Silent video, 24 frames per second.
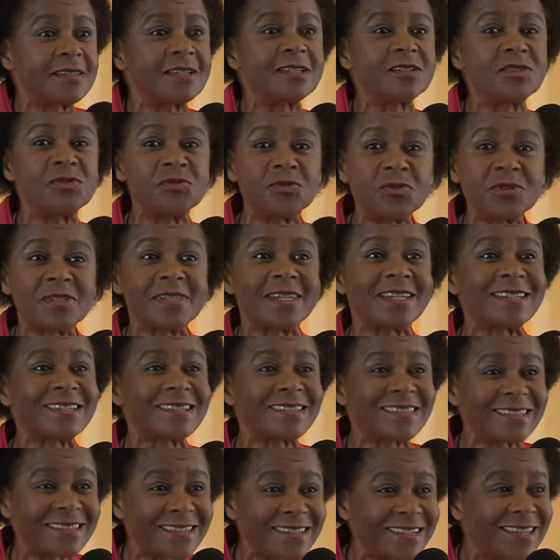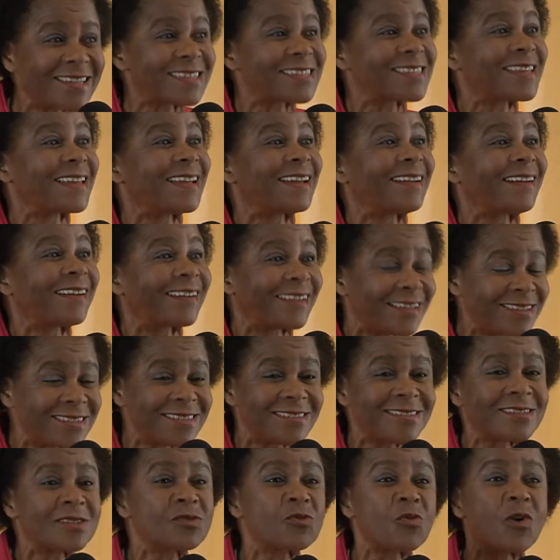There is no such thing as a race.
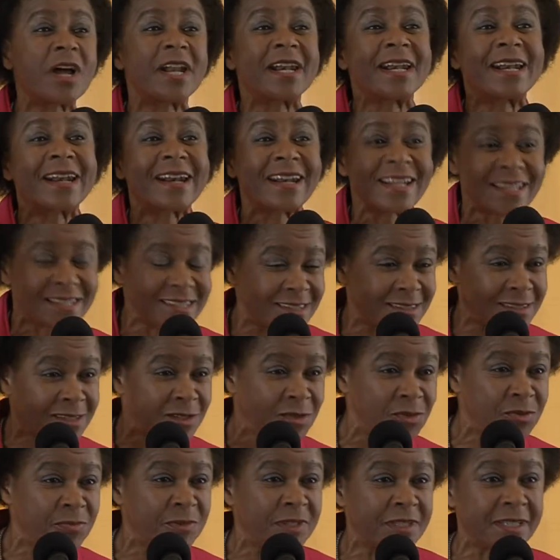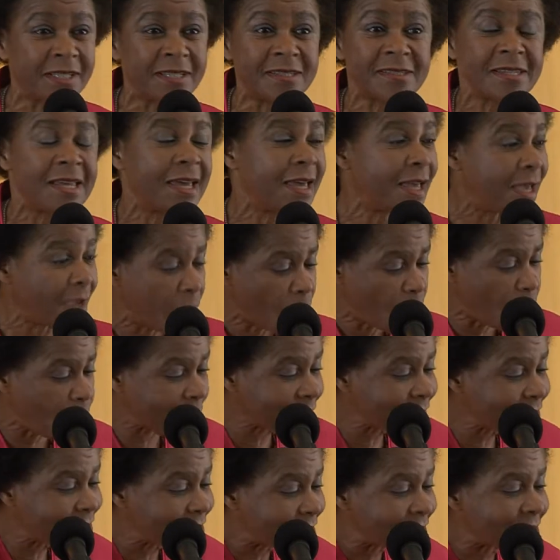There's one race, the human race.
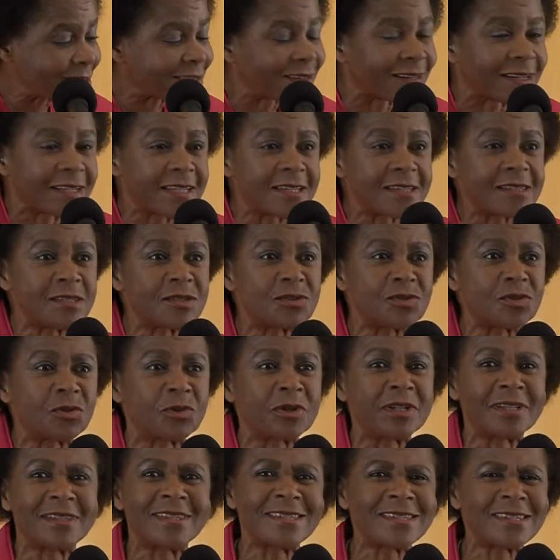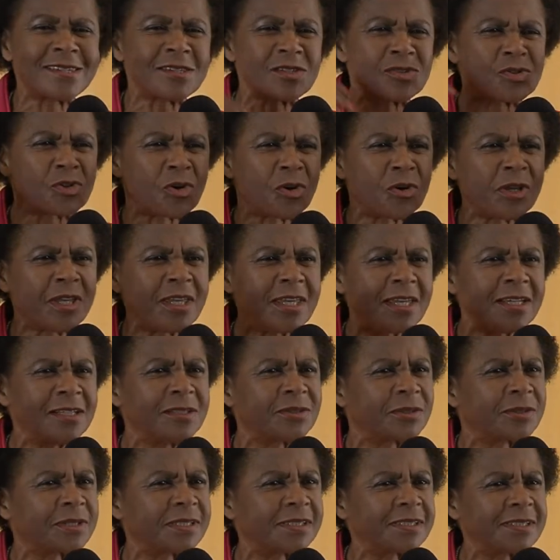What's this race story? This is so
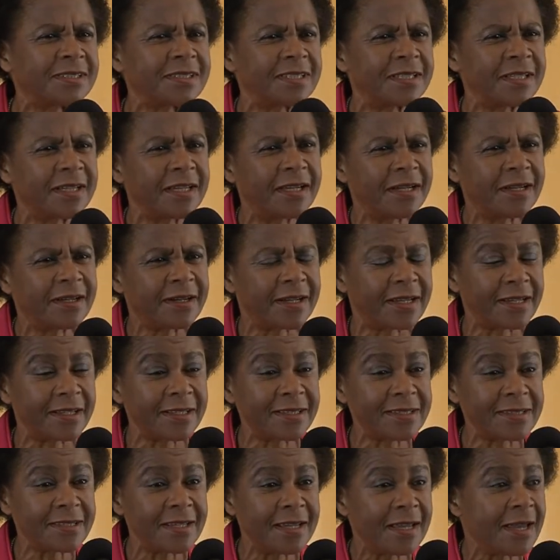ignorant, right?